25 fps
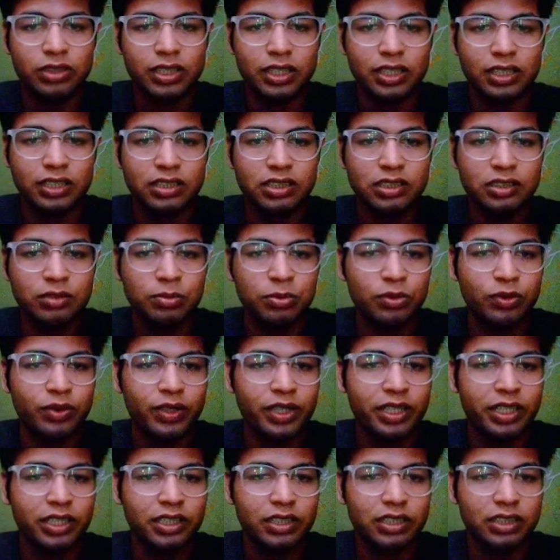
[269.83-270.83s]
then just
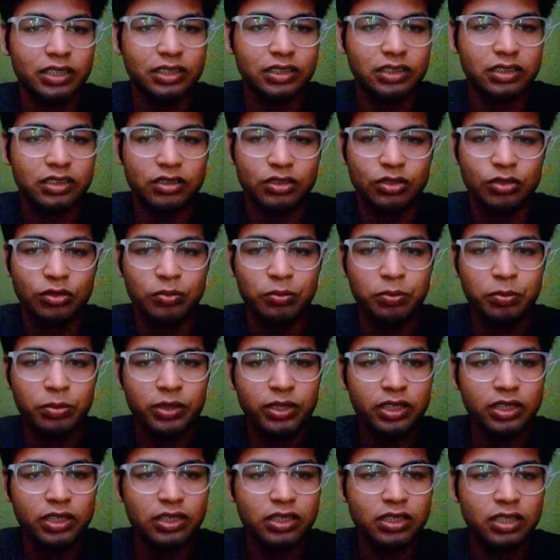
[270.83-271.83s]
providing this home
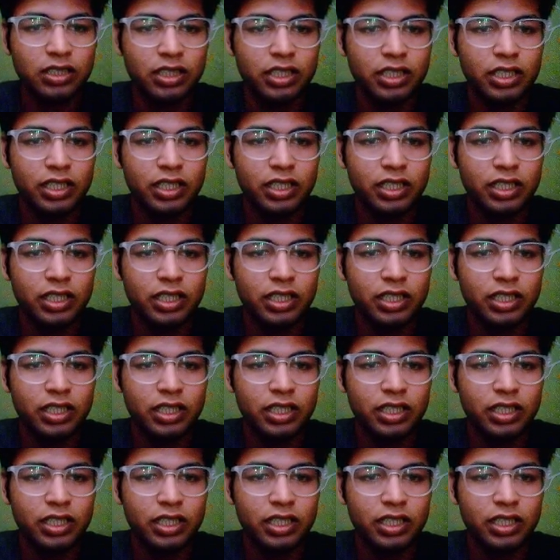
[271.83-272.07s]
page.